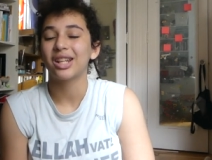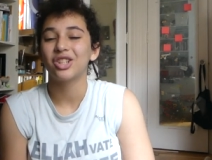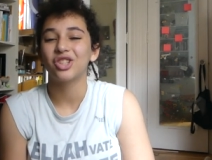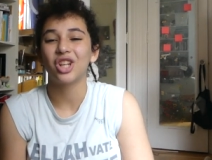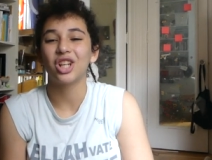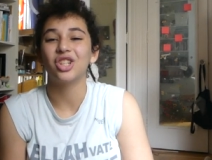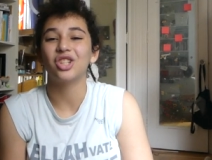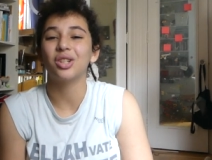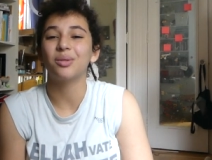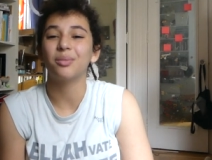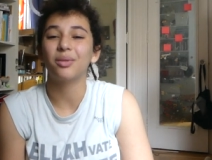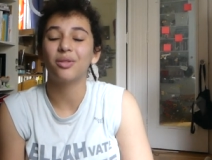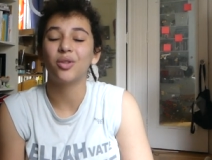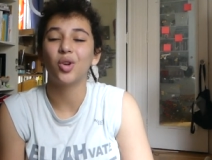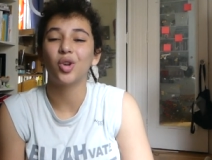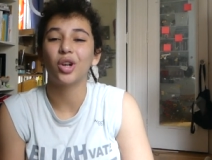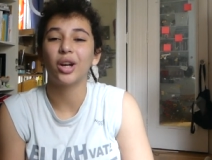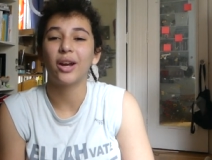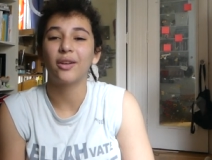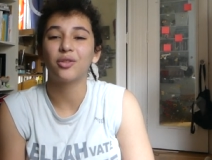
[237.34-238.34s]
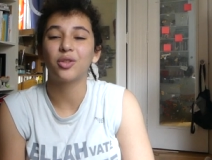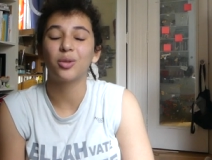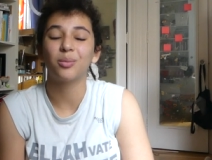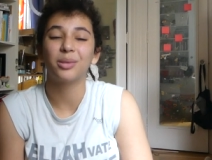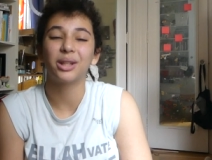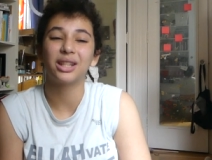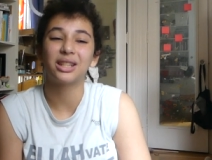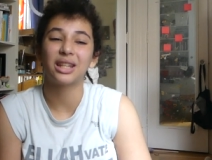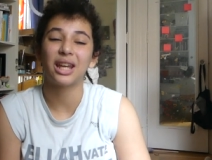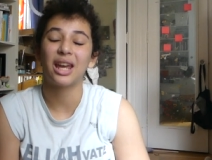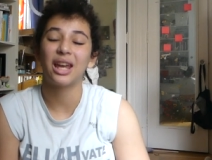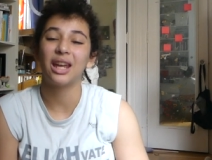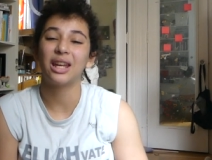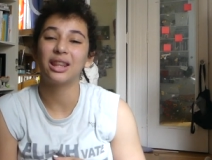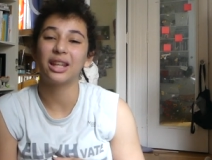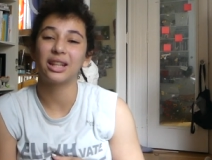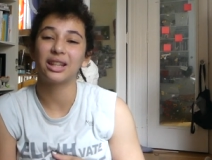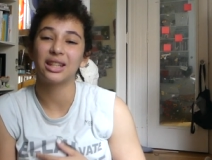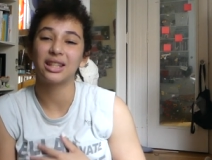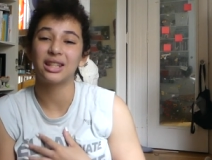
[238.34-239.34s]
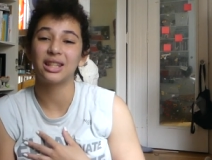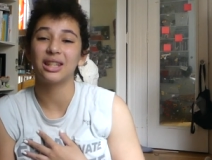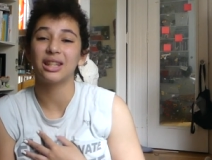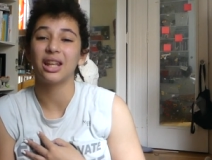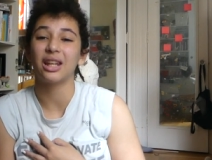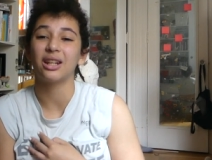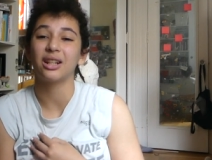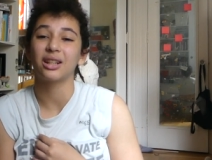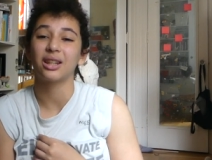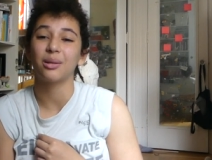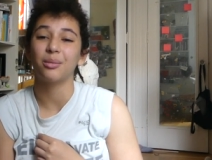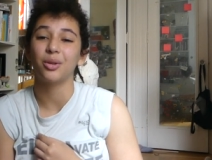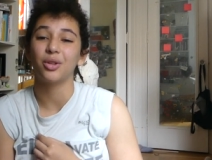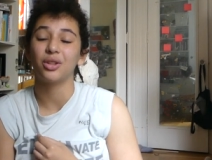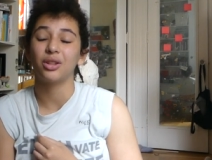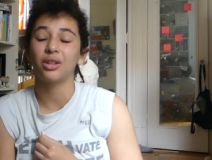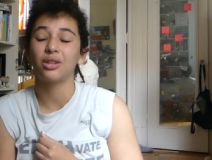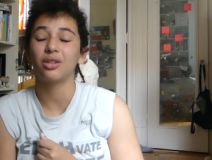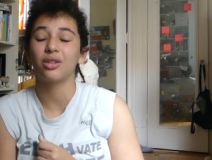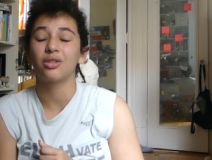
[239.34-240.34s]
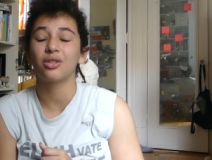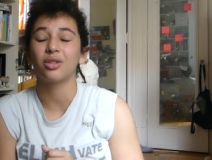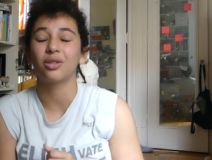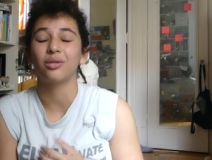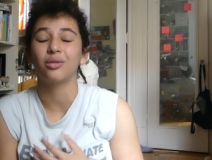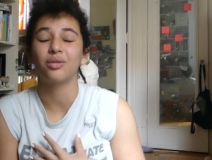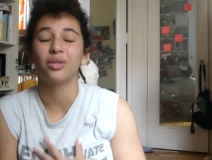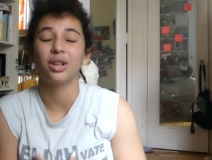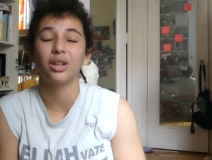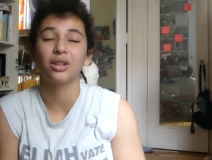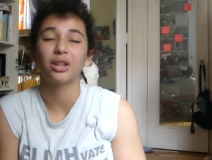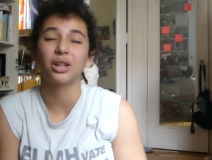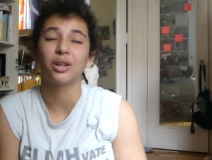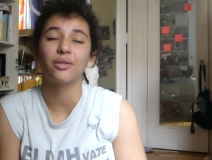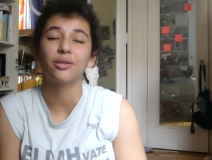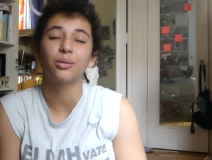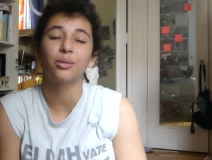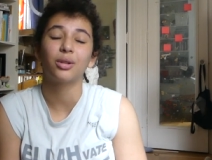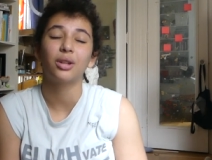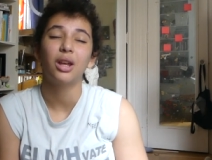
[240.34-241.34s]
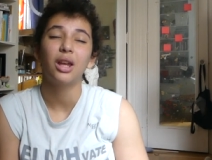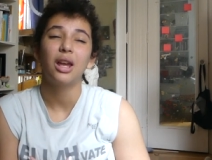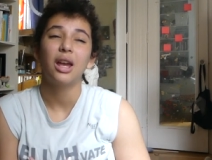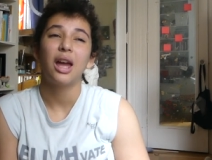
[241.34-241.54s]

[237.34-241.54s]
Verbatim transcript: changing before or after, because A, like the synthetic that most leotards are very uncomfortable,